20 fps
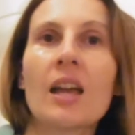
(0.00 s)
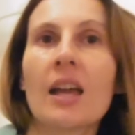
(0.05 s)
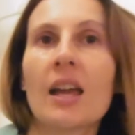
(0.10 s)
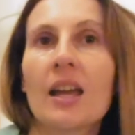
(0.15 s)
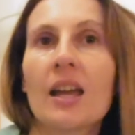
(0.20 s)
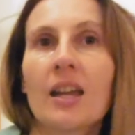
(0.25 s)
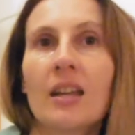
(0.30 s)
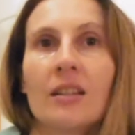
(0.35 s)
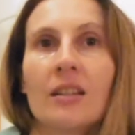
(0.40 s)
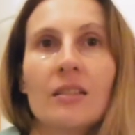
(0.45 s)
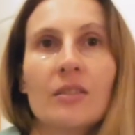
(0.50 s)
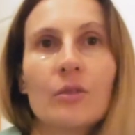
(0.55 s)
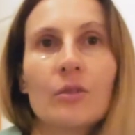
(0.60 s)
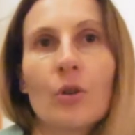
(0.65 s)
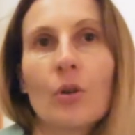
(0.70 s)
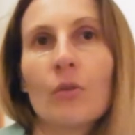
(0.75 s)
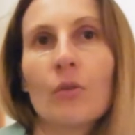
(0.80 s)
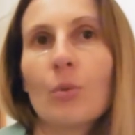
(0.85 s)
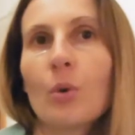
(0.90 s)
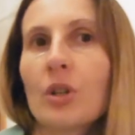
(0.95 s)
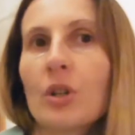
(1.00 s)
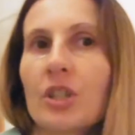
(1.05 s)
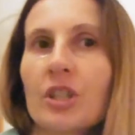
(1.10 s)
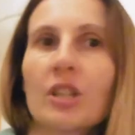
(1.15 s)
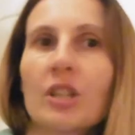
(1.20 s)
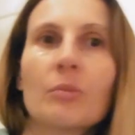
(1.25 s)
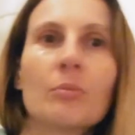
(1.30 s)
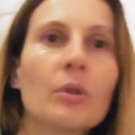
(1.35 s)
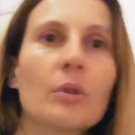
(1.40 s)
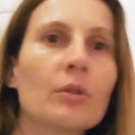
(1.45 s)
and you know,
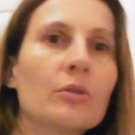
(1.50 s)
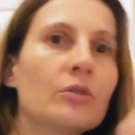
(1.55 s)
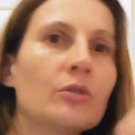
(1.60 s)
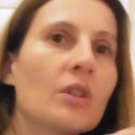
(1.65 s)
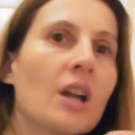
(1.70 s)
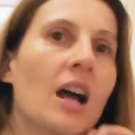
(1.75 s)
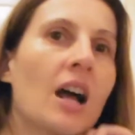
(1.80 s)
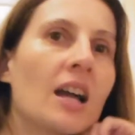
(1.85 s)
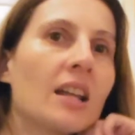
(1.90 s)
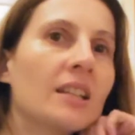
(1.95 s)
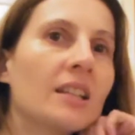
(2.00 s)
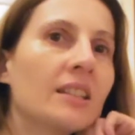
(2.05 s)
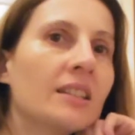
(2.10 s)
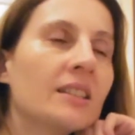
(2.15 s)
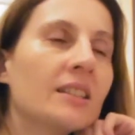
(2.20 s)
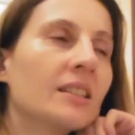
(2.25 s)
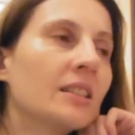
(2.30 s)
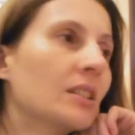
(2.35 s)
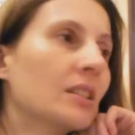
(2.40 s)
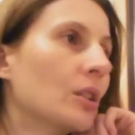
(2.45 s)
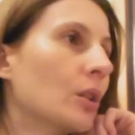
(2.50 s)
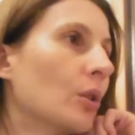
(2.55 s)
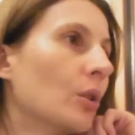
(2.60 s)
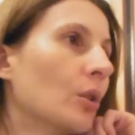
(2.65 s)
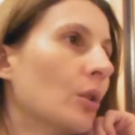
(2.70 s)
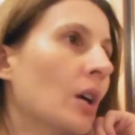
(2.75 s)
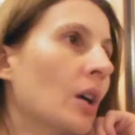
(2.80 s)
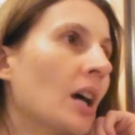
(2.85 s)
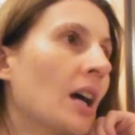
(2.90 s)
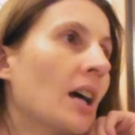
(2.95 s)
washed and blow dried it. So
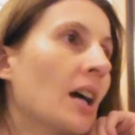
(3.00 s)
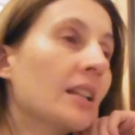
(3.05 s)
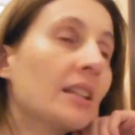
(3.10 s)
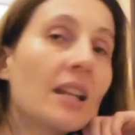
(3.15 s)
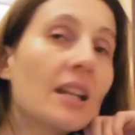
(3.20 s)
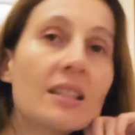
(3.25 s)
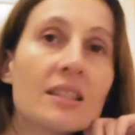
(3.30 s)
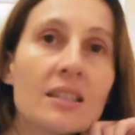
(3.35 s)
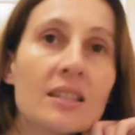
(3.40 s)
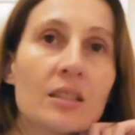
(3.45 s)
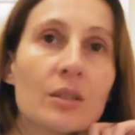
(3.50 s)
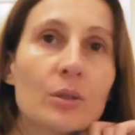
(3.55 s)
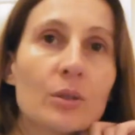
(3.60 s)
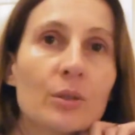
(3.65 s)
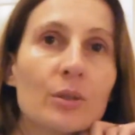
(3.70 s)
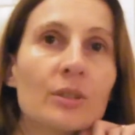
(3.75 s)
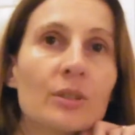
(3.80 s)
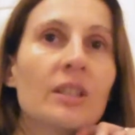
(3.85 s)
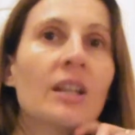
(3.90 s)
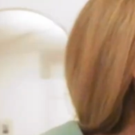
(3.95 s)
that's good.